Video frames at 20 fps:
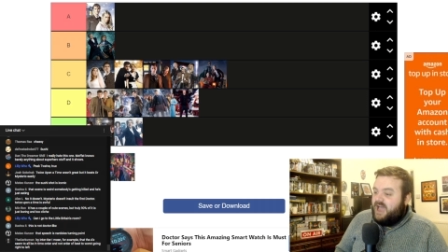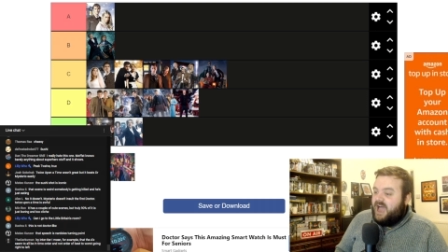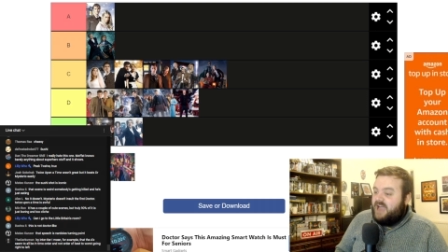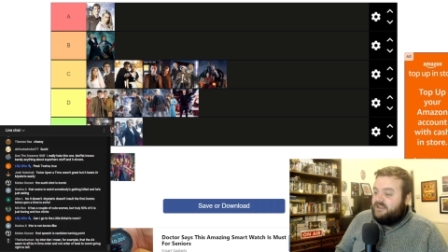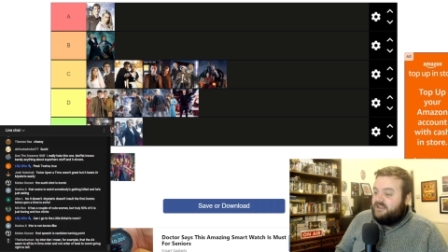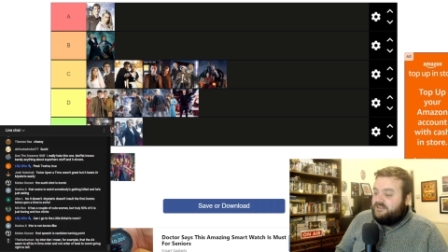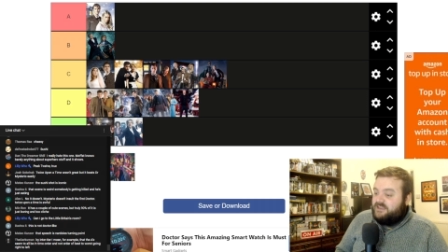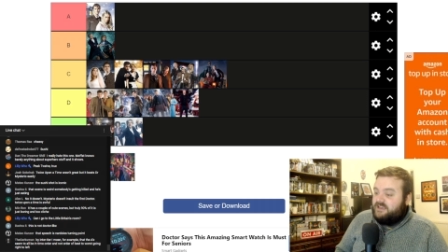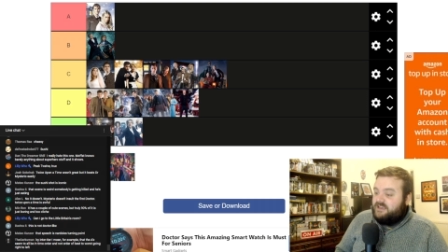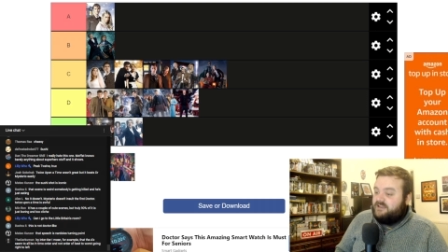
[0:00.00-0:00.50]

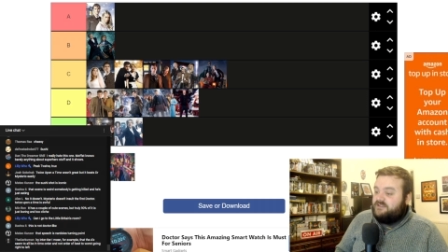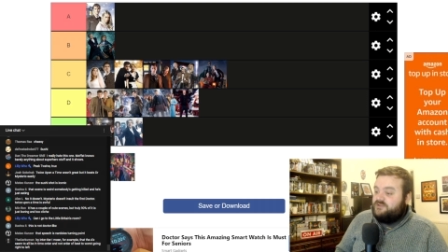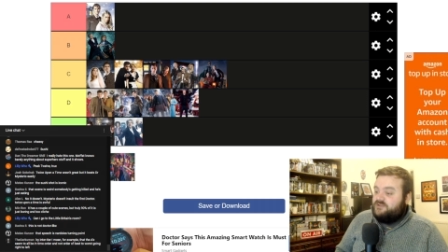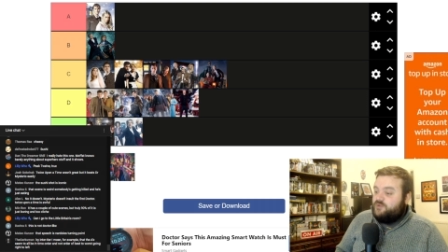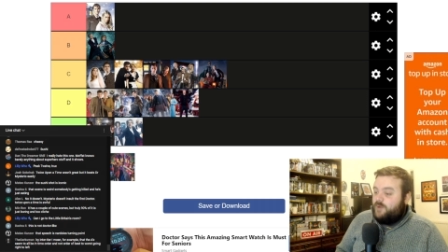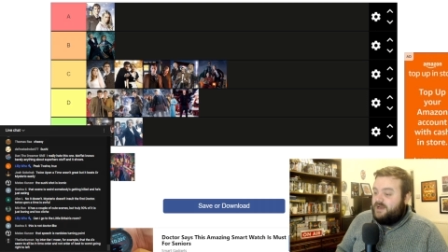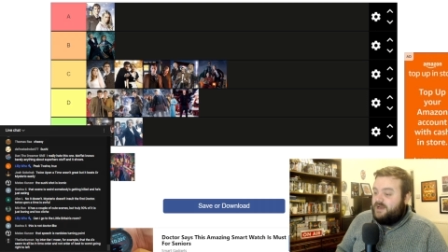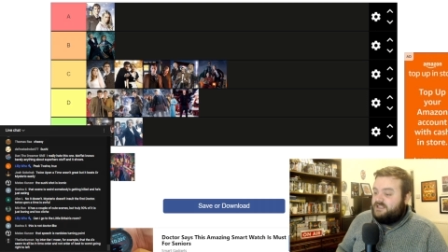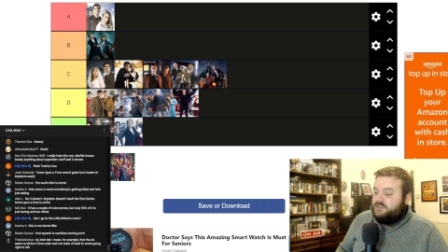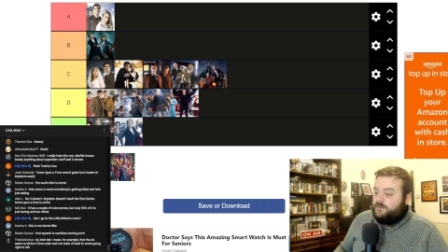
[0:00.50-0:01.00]
I think
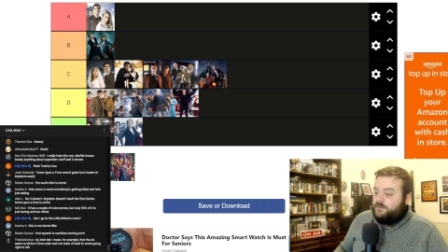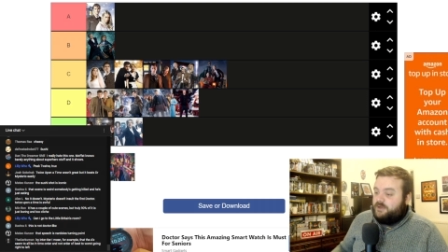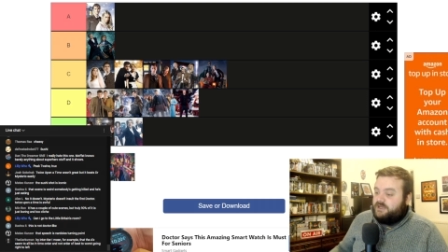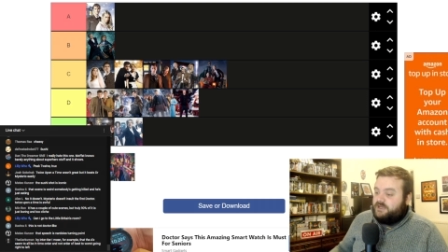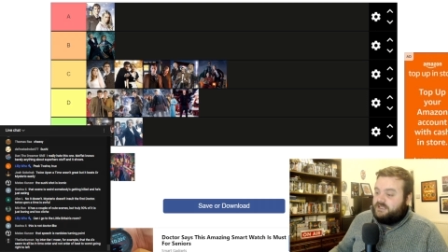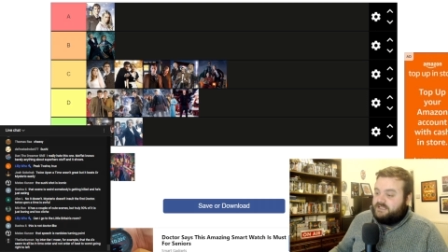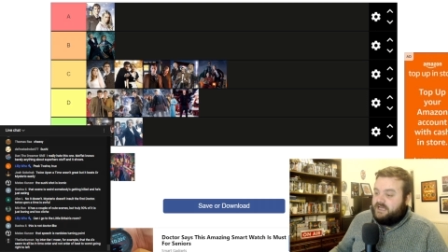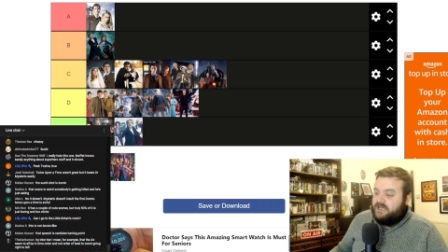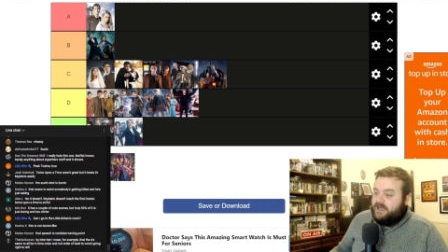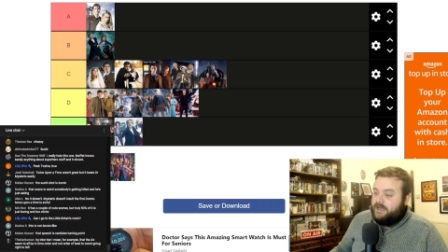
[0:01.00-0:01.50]
Twice
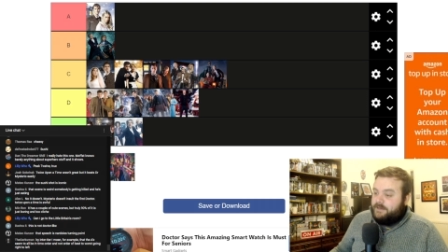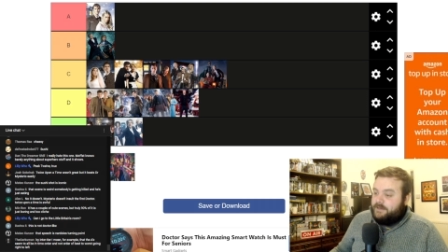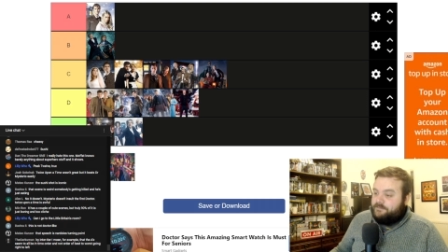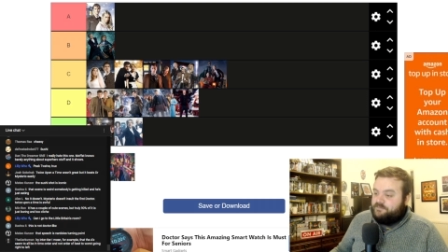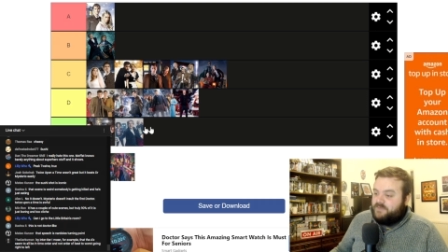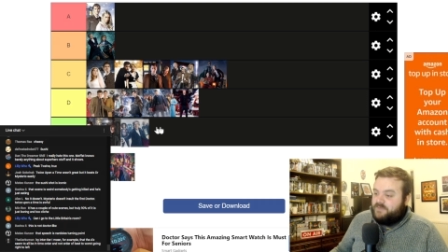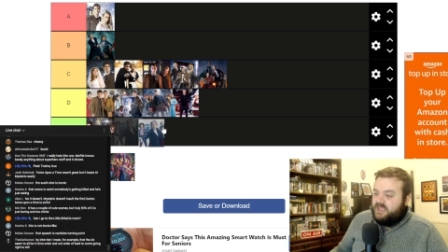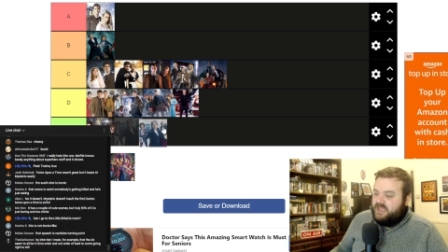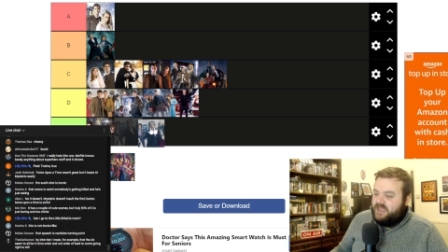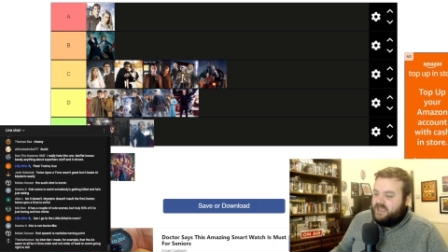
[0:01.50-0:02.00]
Upon a
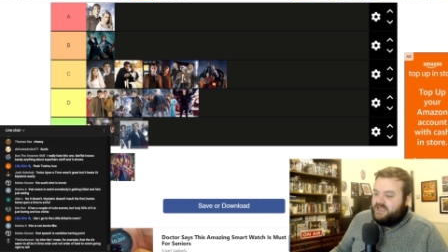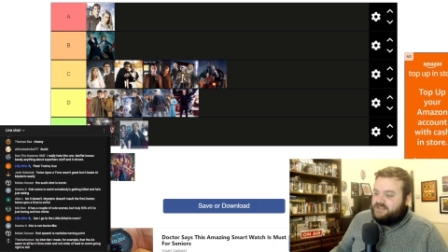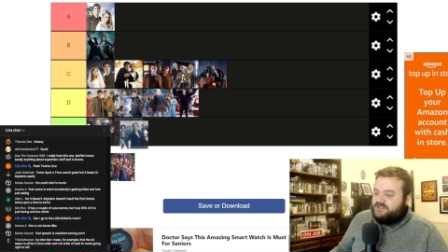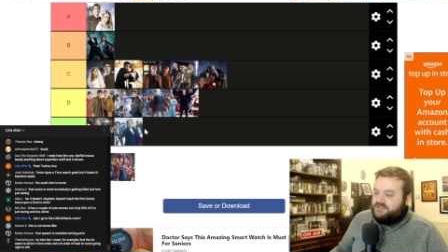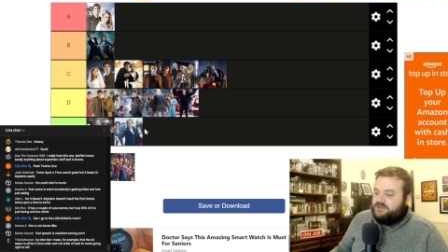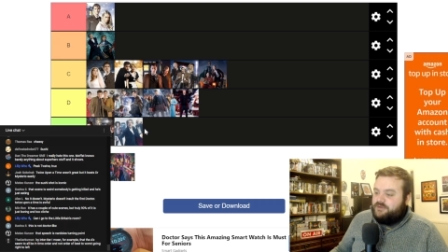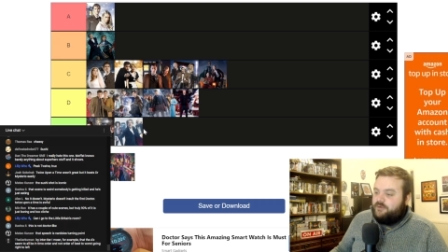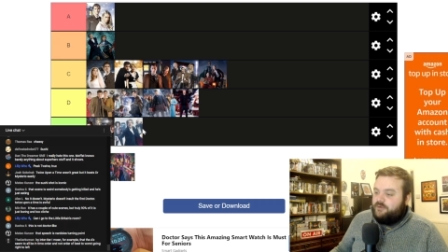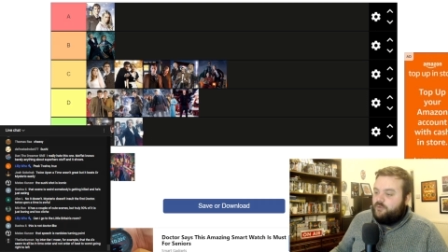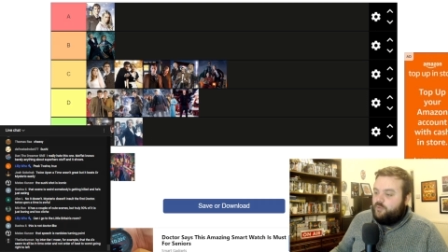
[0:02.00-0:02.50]
Time
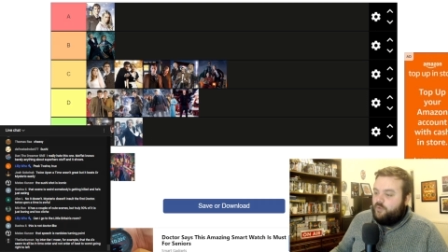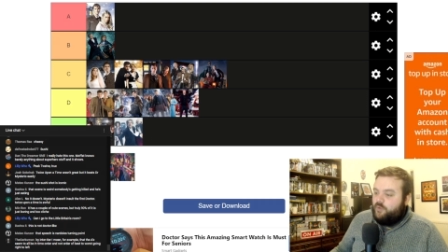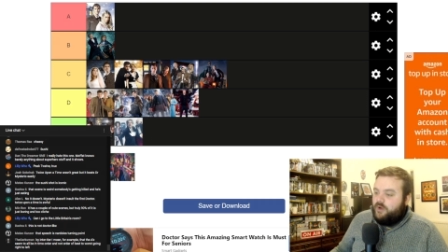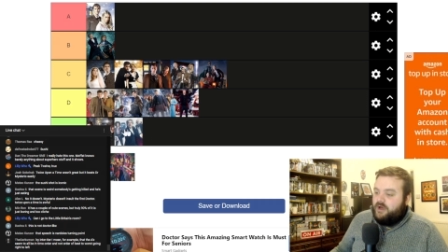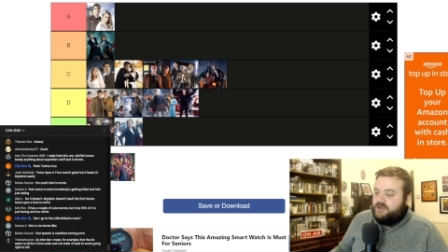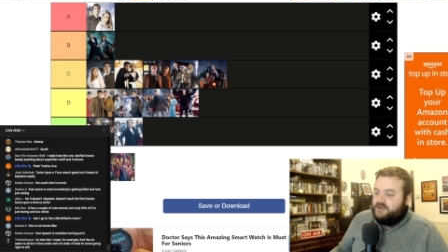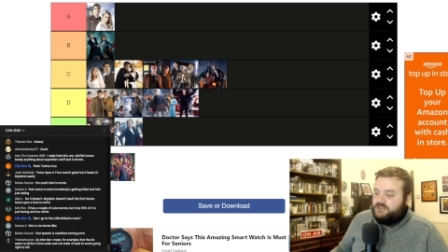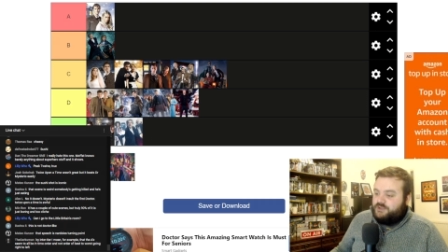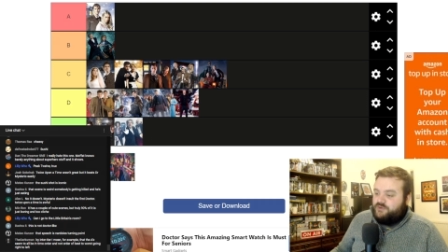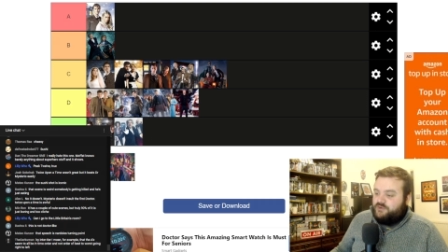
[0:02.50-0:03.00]
is the
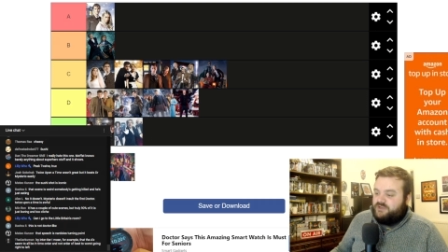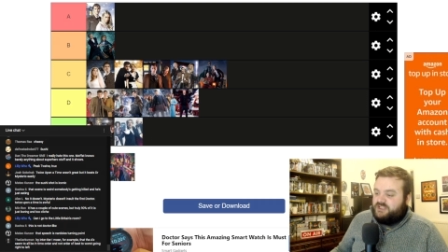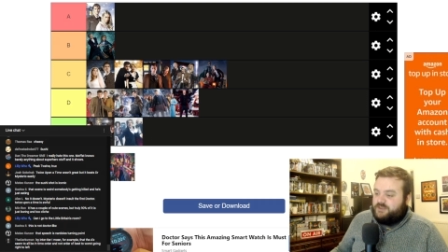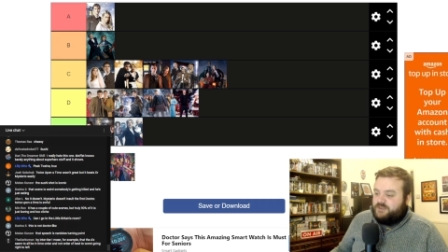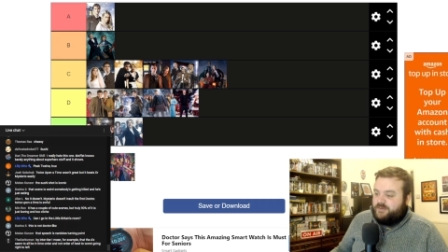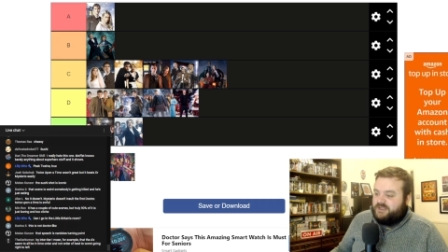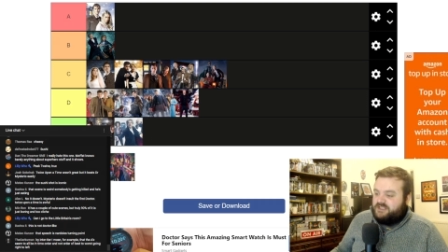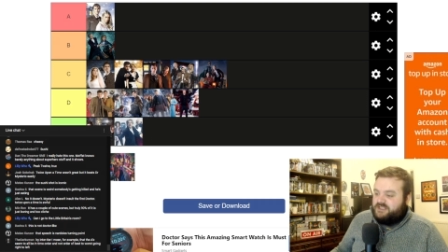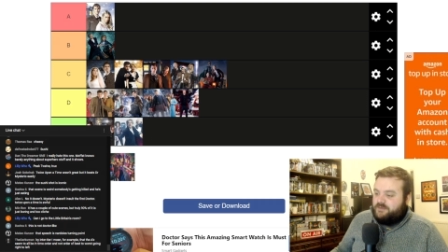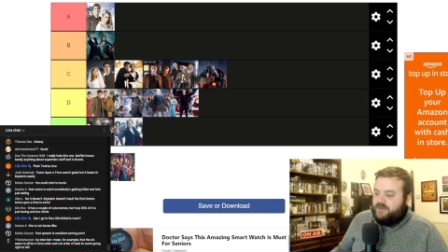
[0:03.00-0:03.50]
worst
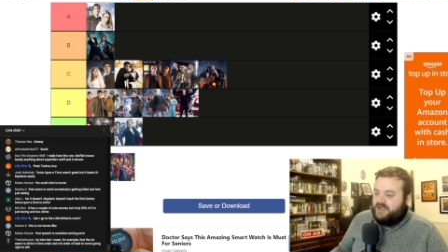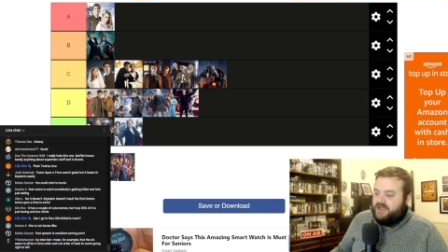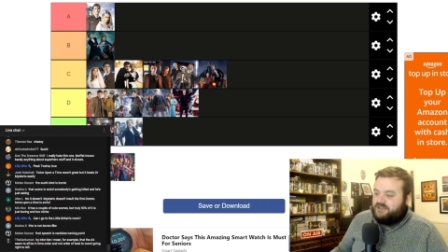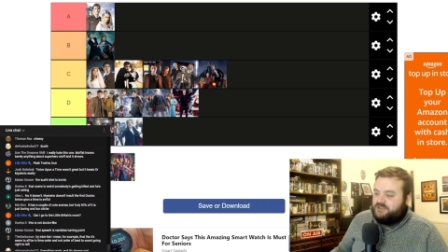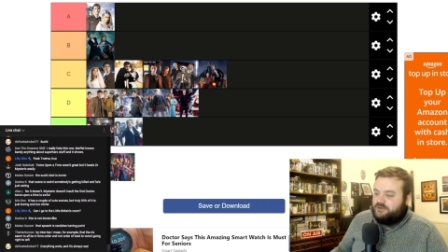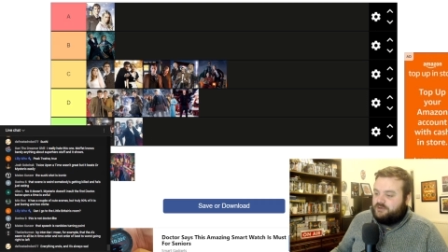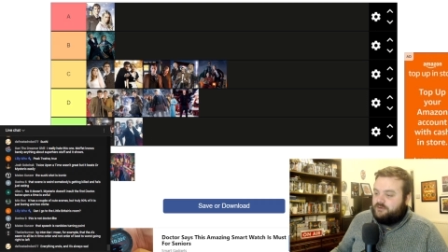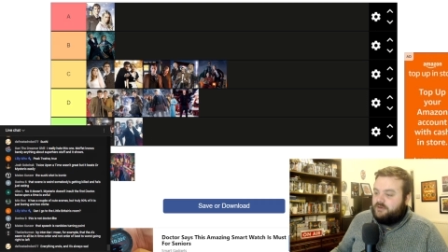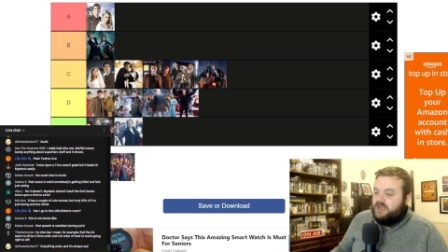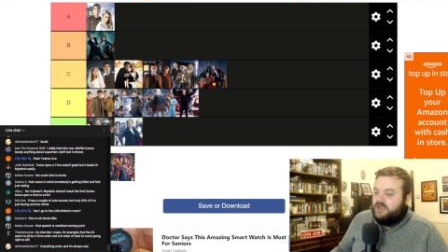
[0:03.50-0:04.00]
Christmas
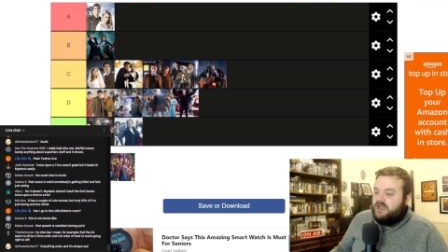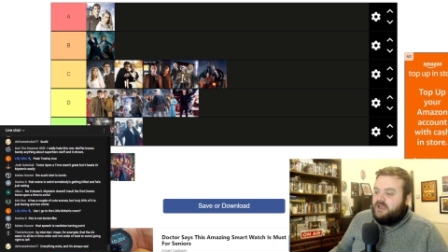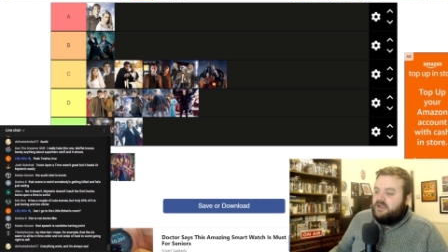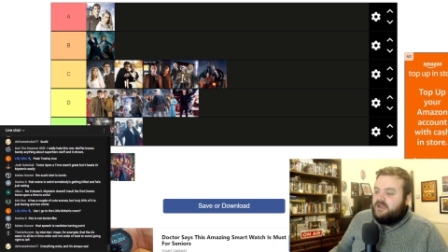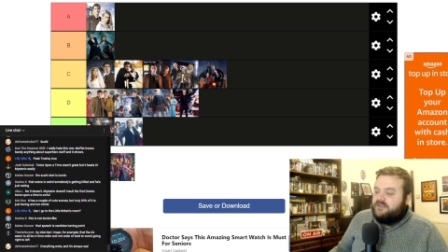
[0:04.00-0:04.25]
special.